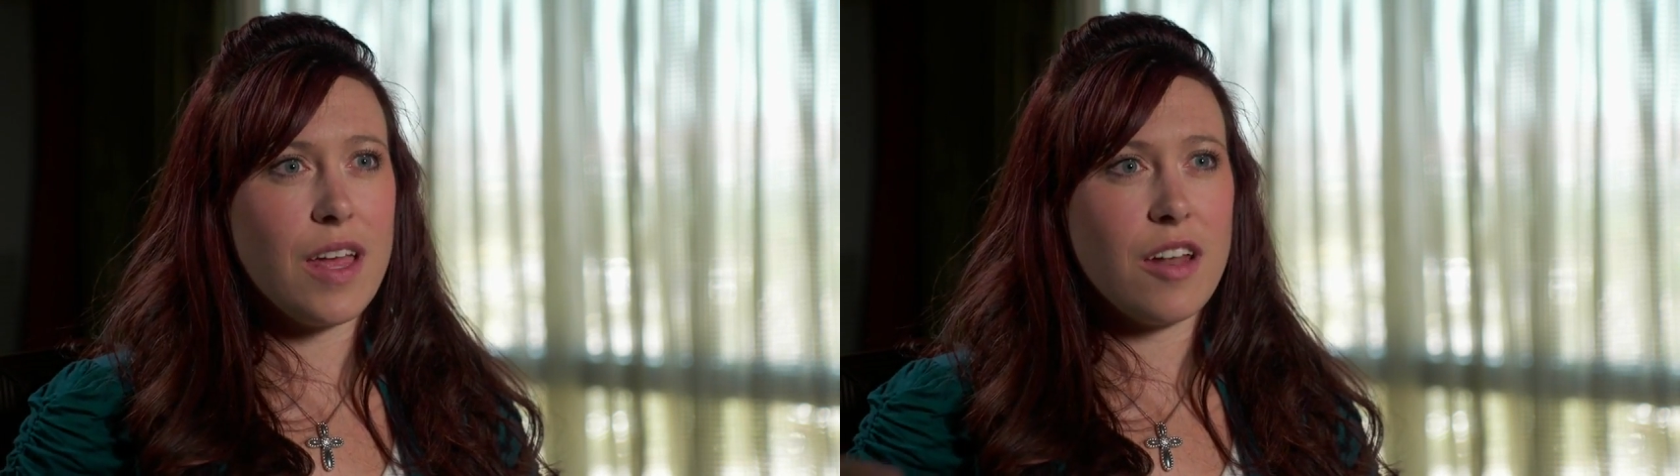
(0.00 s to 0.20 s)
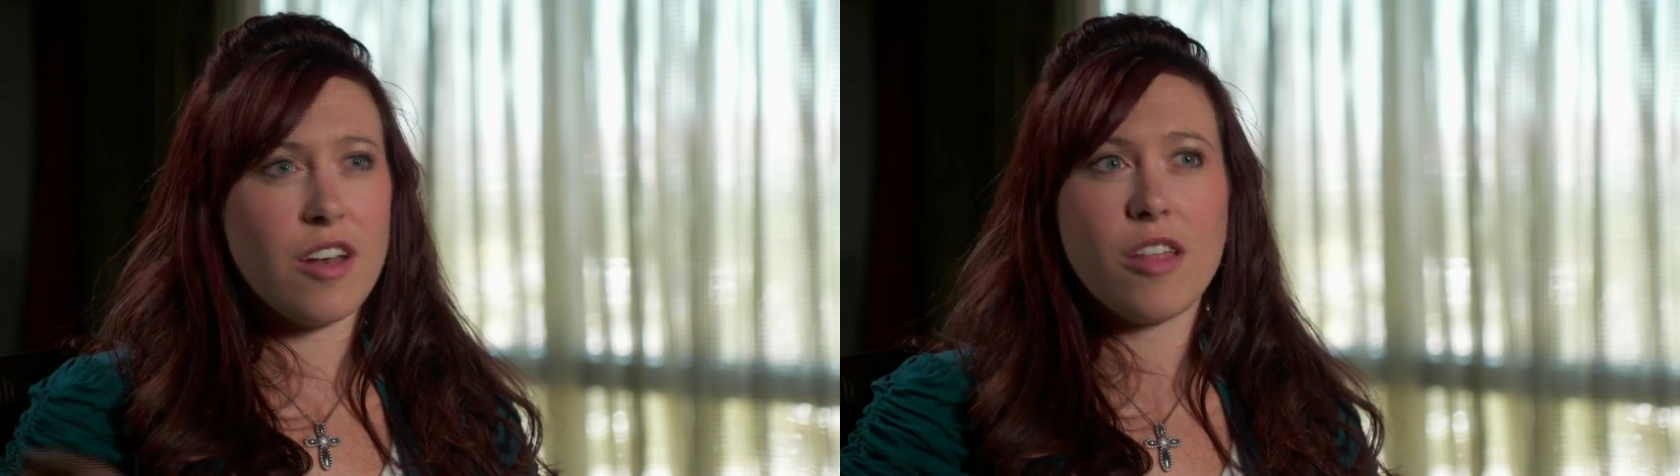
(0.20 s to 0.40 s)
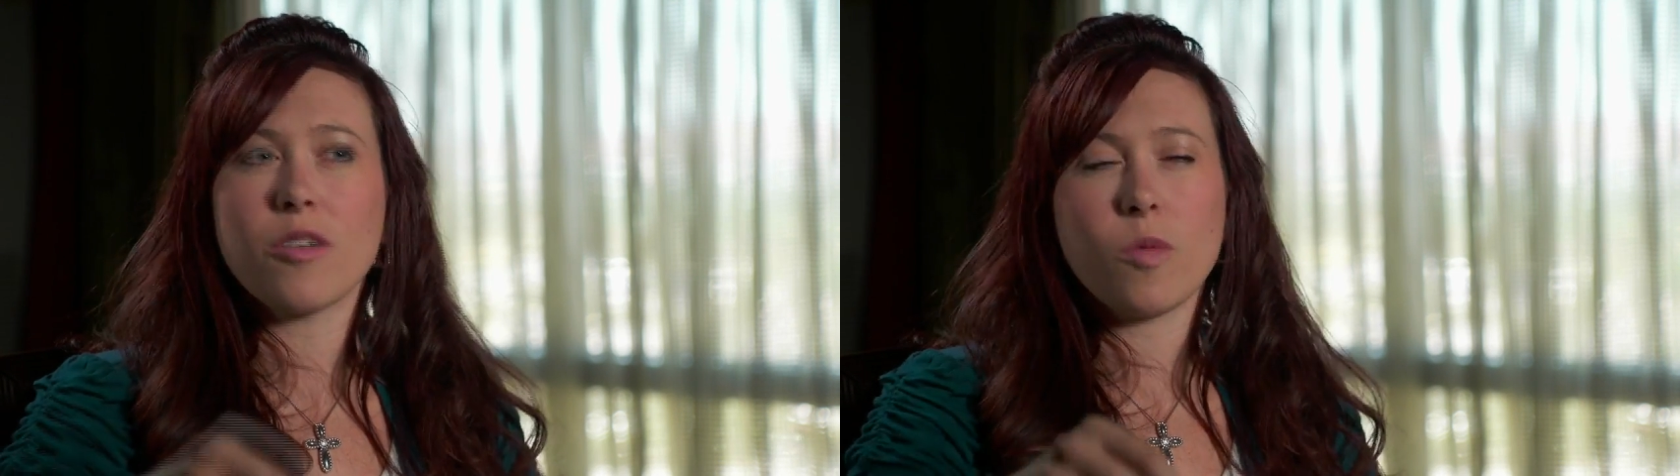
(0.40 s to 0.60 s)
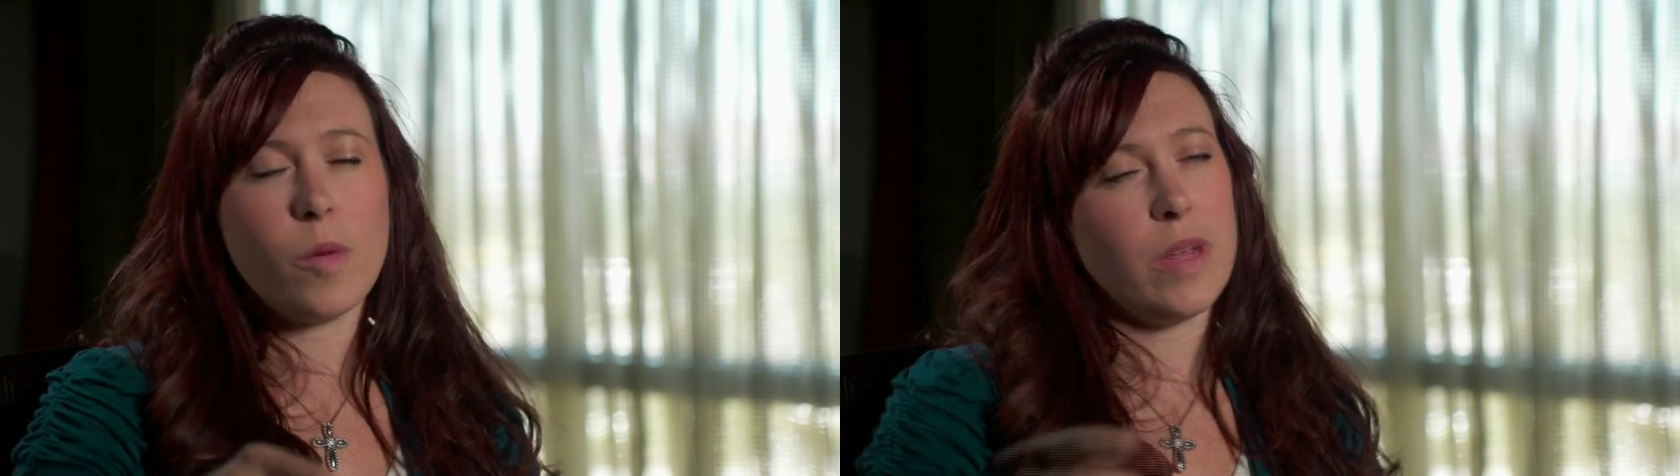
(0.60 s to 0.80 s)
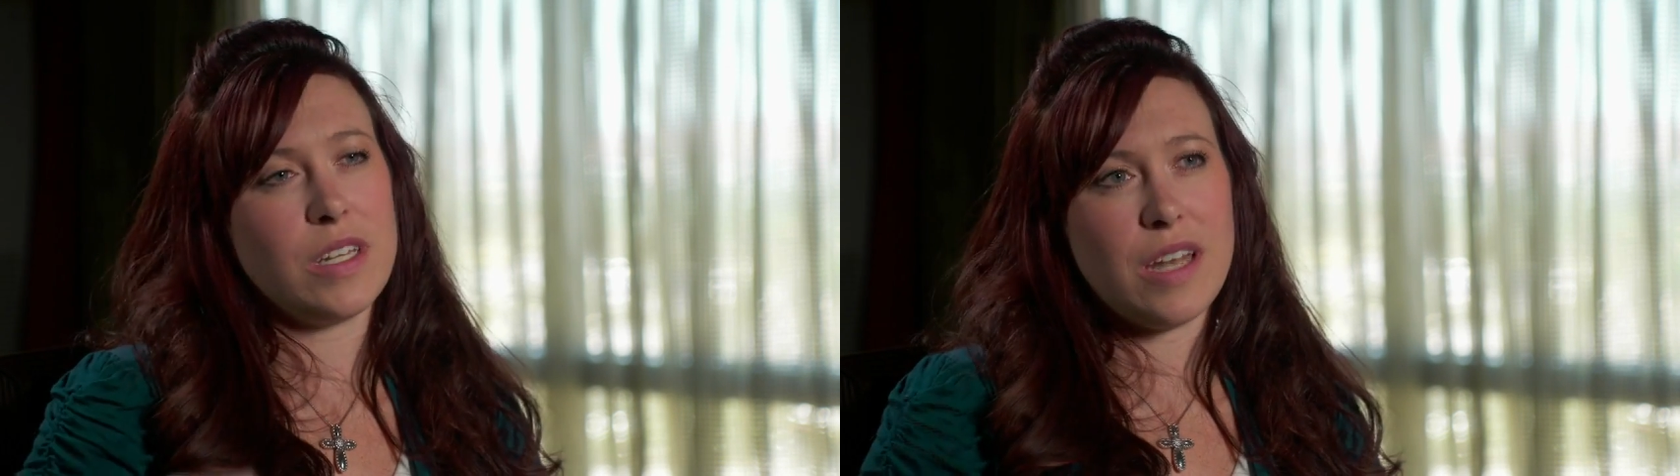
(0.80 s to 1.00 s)
and another
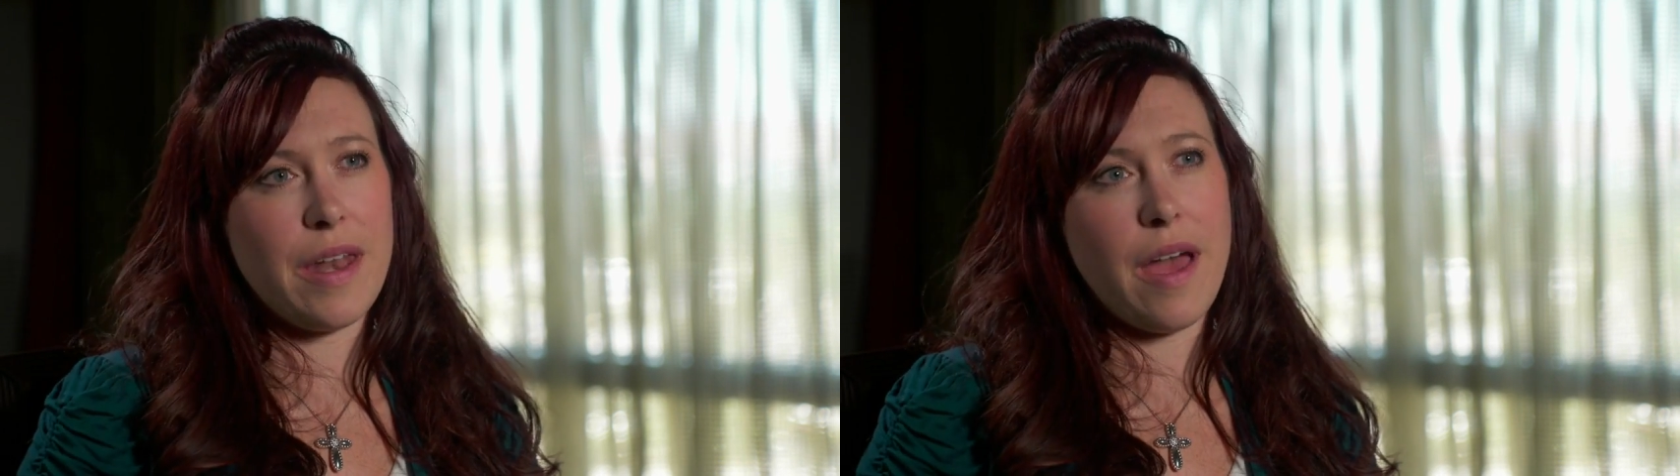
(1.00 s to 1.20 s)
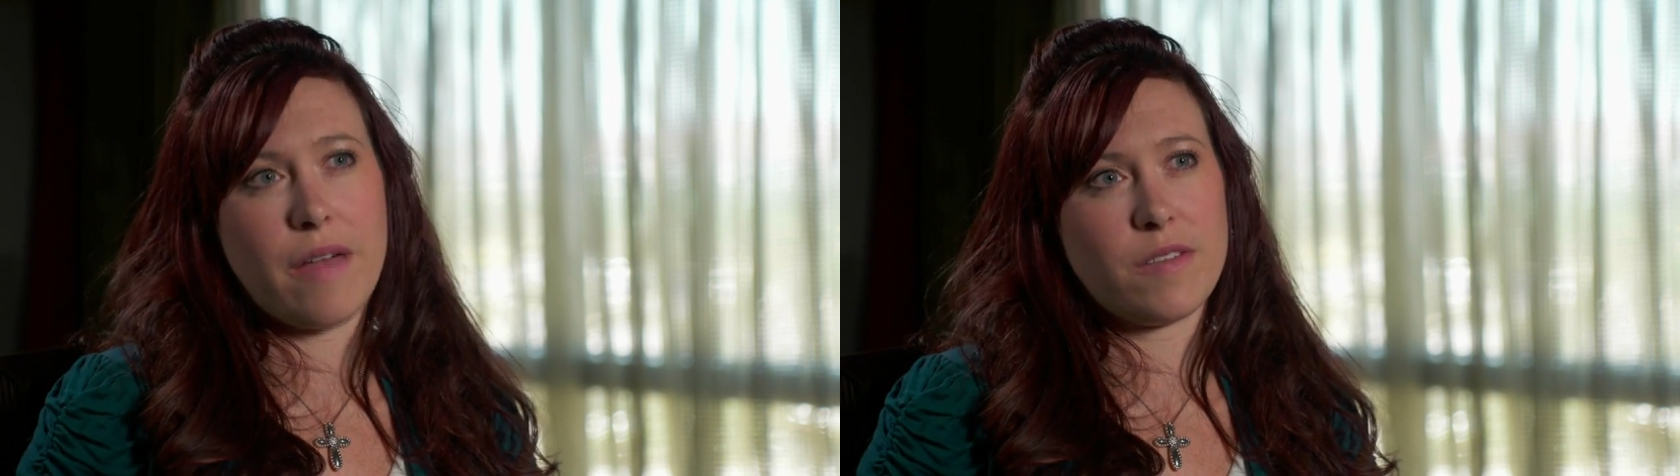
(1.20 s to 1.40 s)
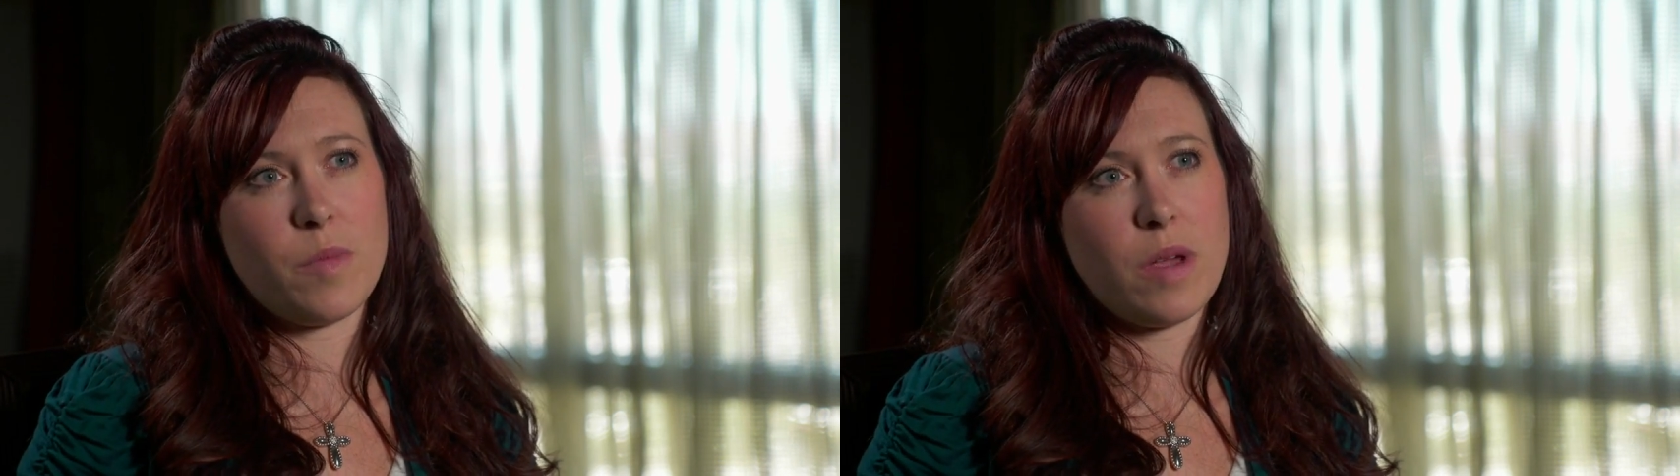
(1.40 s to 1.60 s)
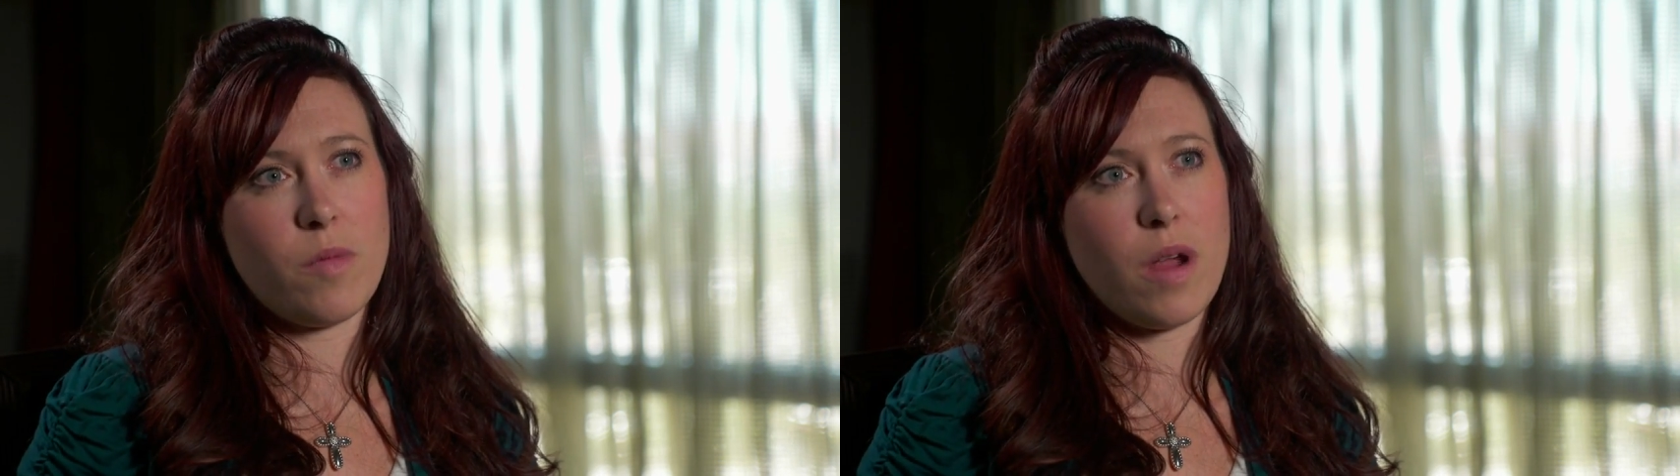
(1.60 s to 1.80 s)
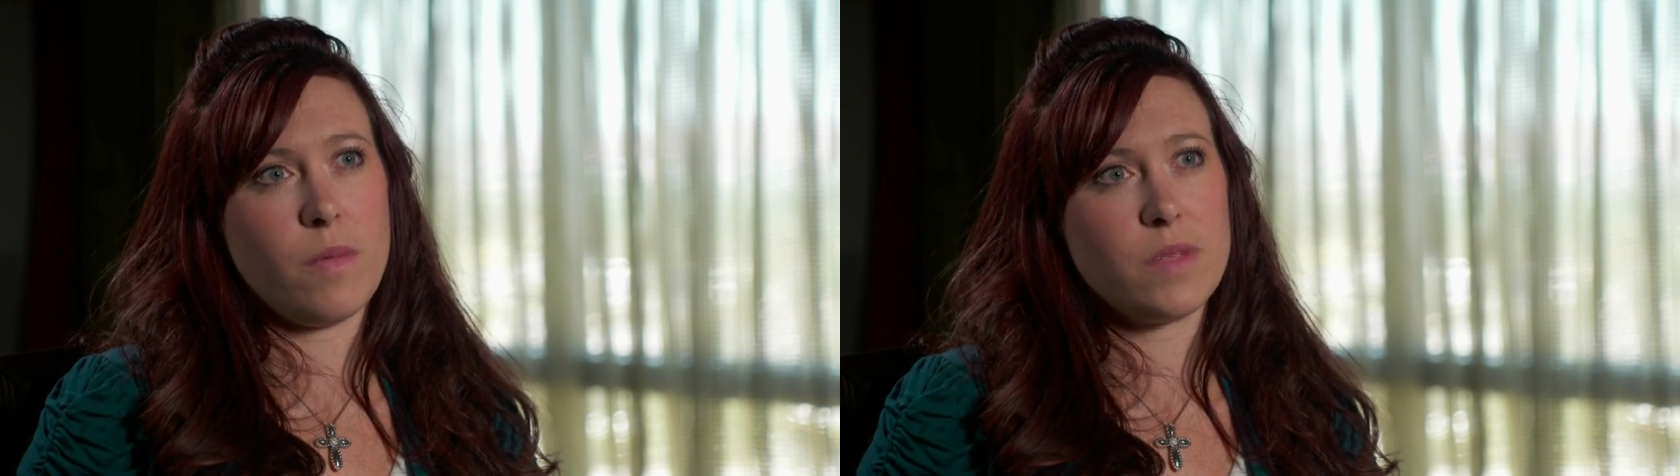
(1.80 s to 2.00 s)
woman didn't have to be
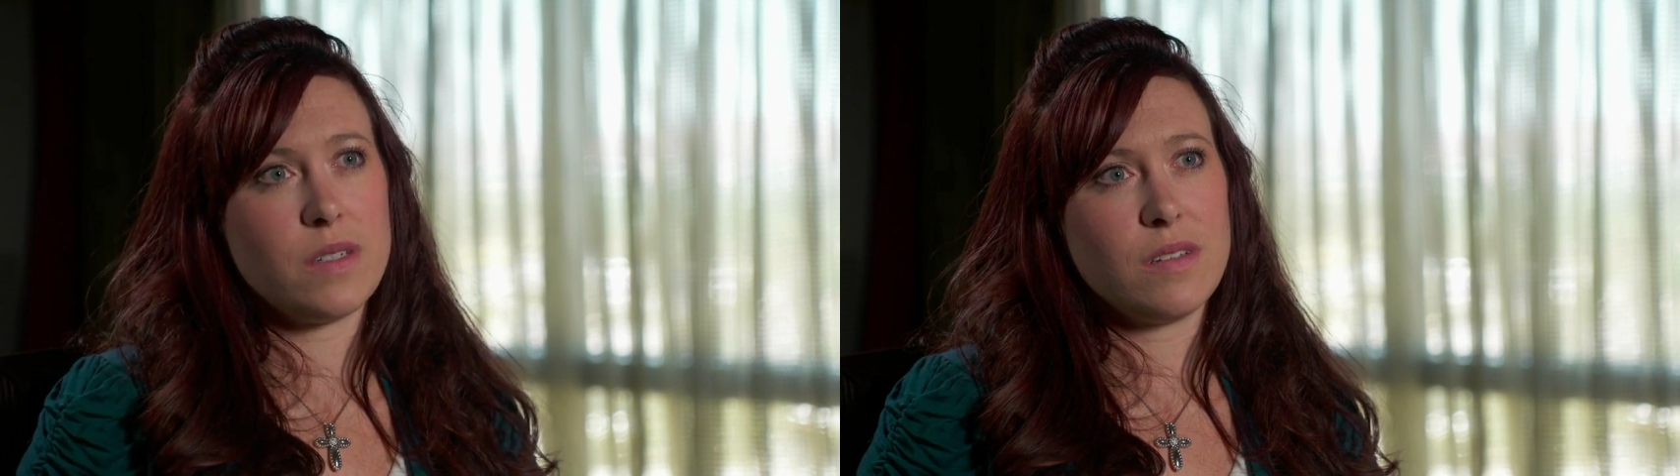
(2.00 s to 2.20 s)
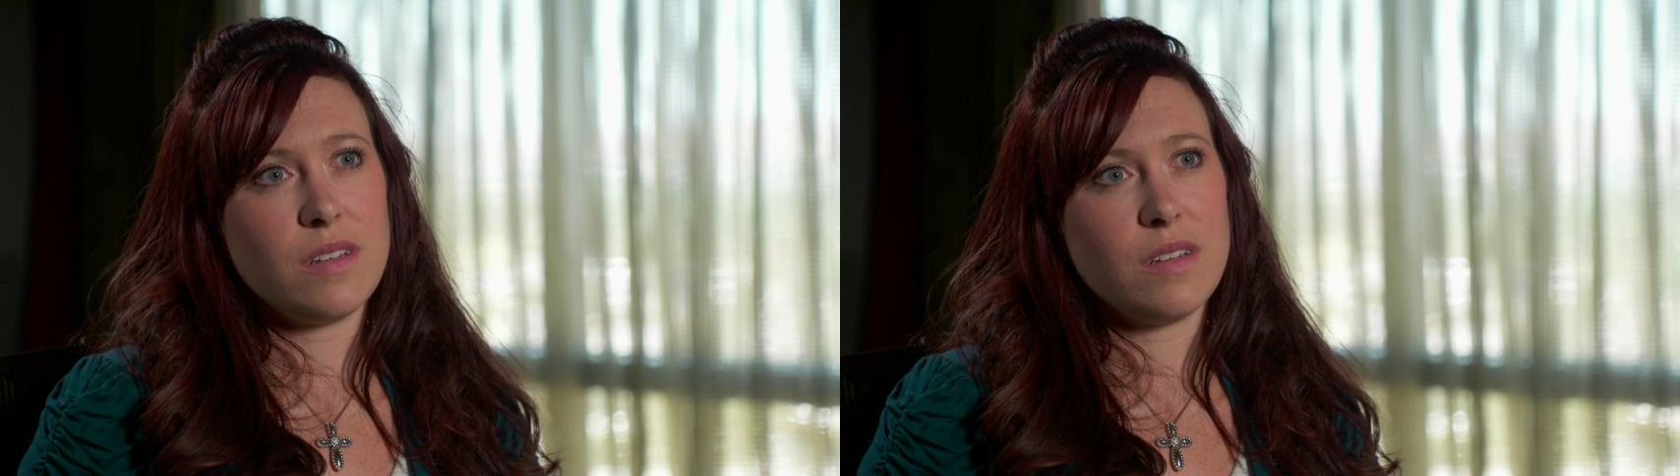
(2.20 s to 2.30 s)
raped.